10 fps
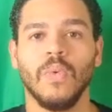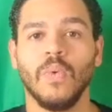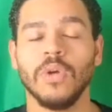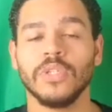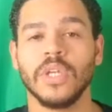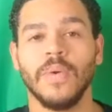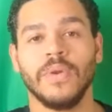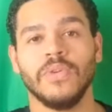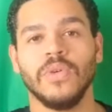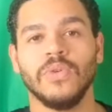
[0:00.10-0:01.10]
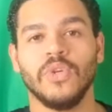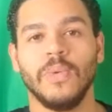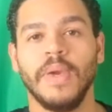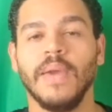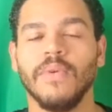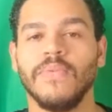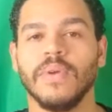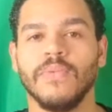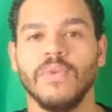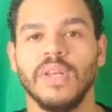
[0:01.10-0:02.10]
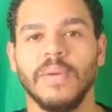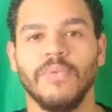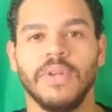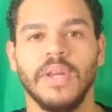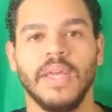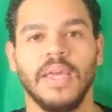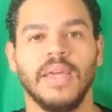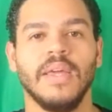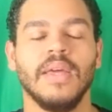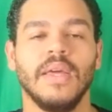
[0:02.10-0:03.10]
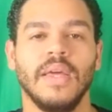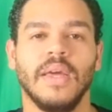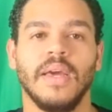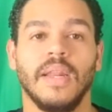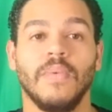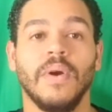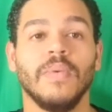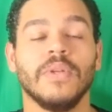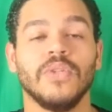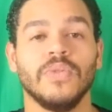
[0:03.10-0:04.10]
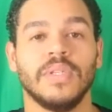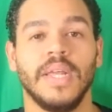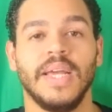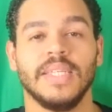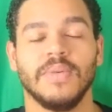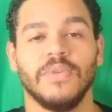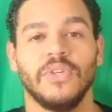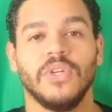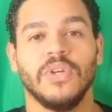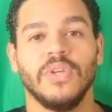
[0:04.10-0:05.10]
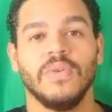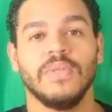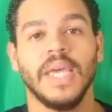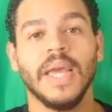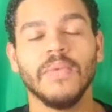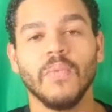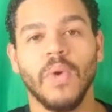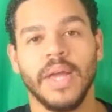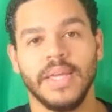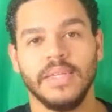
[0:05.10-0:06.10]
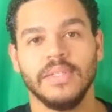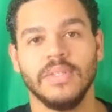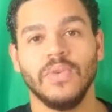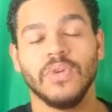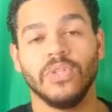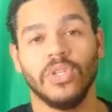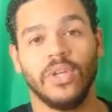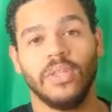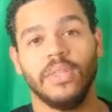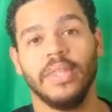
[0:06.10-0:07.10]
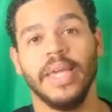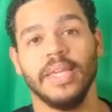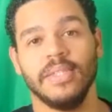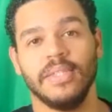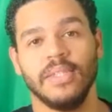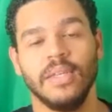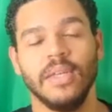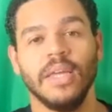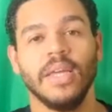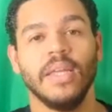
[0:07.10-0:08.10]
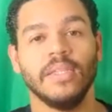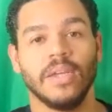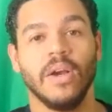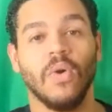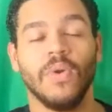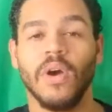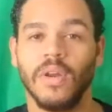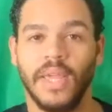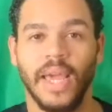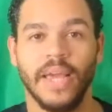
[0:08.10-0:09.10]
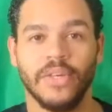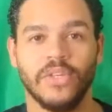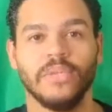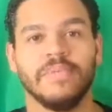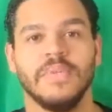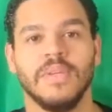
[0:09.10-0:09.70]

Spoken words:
What's going on YouTube? Everything 3D printing here. And what I want to do today is I want to show you 10 ways you can turn this into cold hard cash.